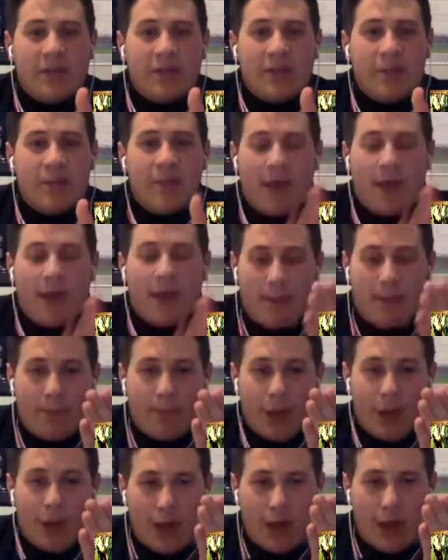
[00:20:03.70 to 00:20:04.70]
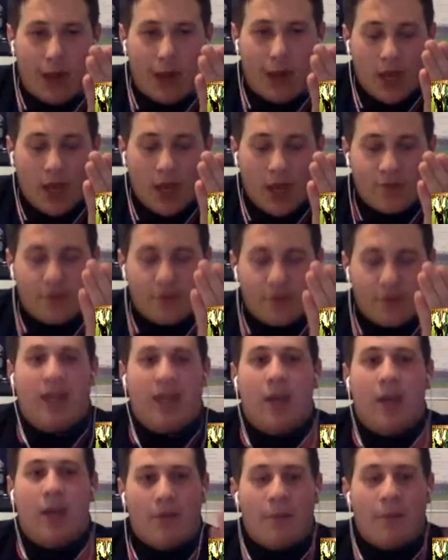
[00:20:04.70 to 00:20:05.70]
better, but if you think about the
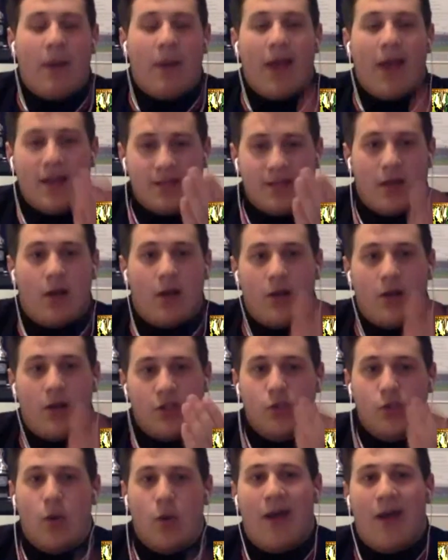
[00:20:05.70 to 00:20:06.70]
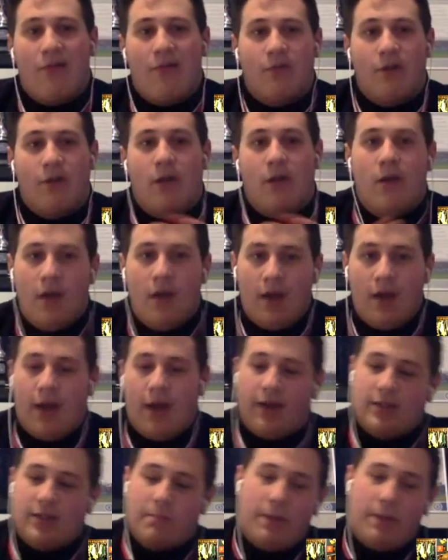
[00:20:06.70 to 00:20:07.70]
players that Arsenal have, Hector
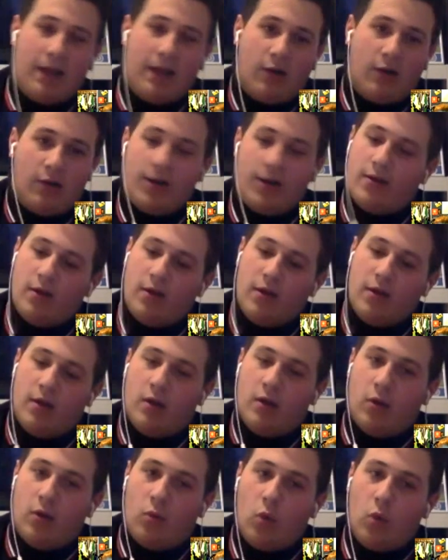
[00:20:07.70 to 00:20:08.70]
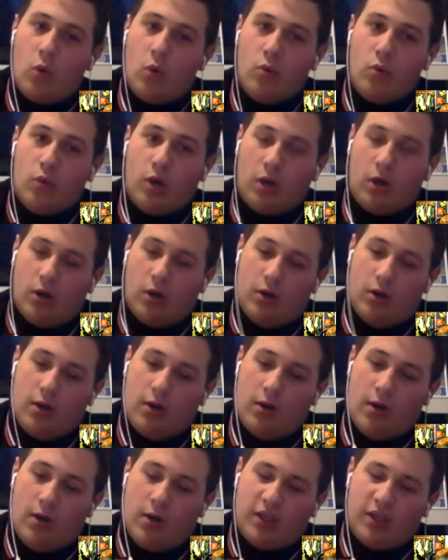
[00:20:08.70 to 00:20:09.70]
Bellerin, Walcott,
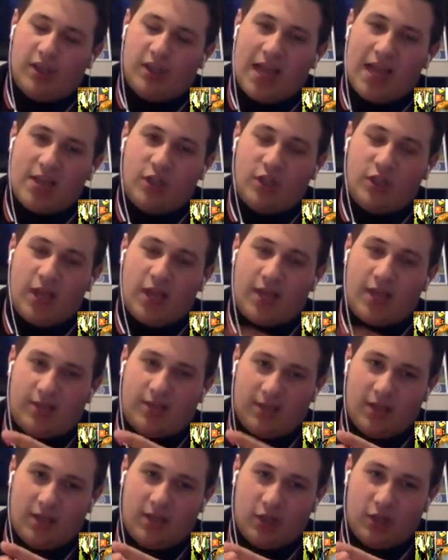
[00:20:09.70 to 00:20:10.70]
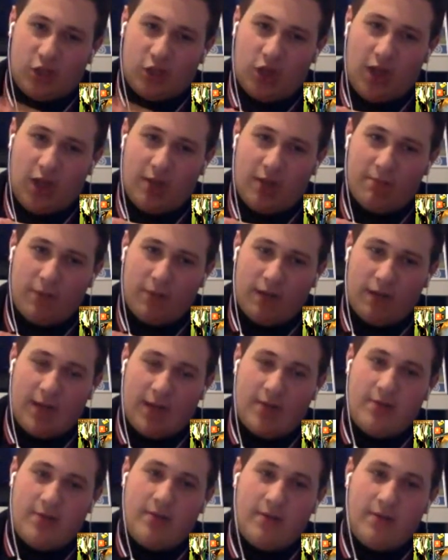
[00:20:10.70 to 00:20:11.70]
Sanchez, Chamberlain,
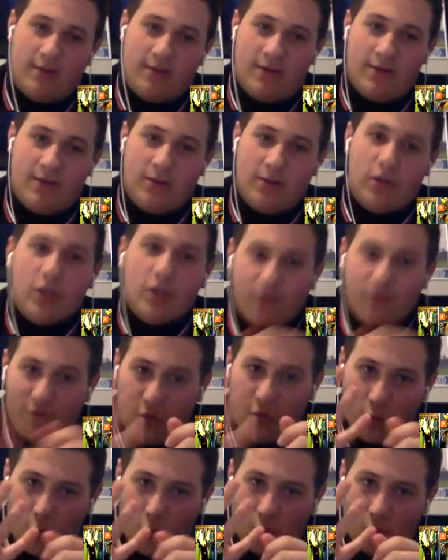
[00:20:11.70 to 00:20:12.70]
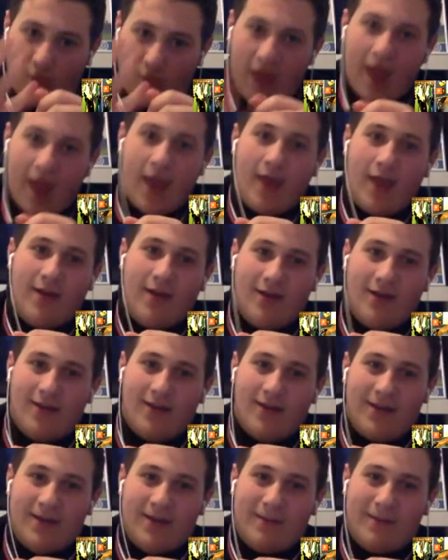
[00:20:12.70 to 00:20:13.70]
just 4 there.
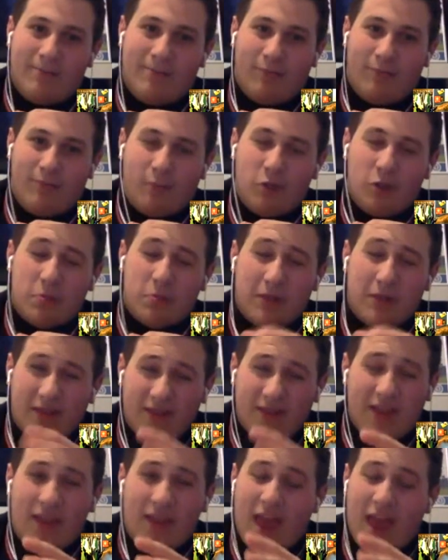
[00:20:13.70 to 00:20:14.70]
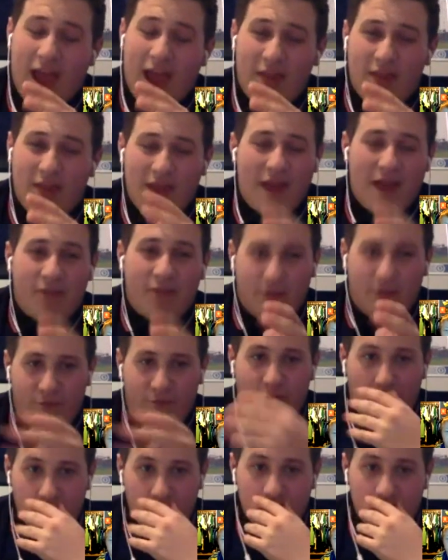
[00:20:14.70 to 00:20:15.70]
Possibly they have the
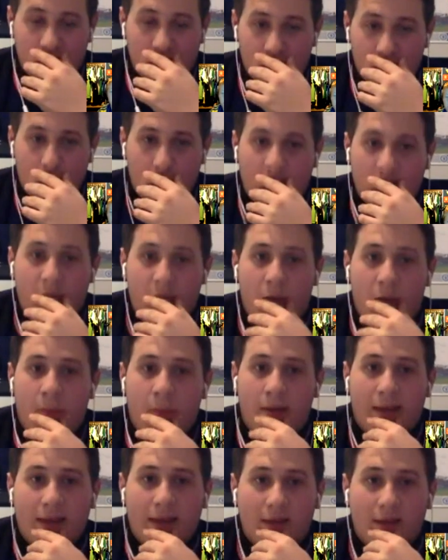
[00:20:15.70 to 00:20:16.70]
fastest squad in the Premier League,